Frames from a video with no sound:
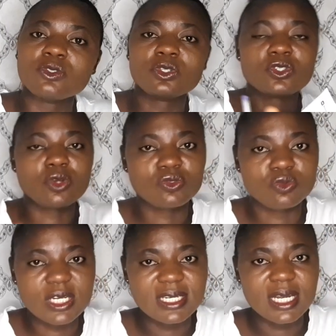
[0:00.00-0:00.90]
you just
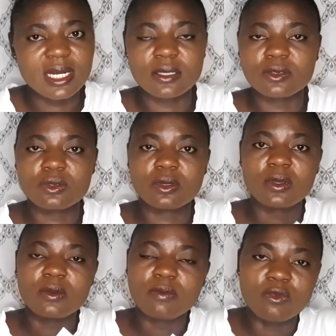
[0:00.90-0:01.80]
100 naira,
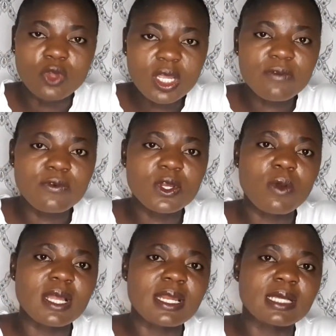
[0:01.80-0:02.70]
knowing fully
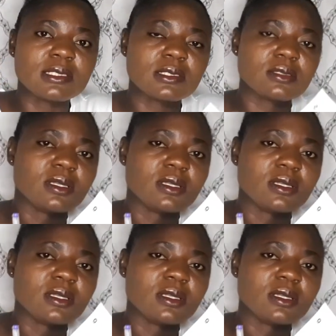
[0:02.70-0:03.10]
well that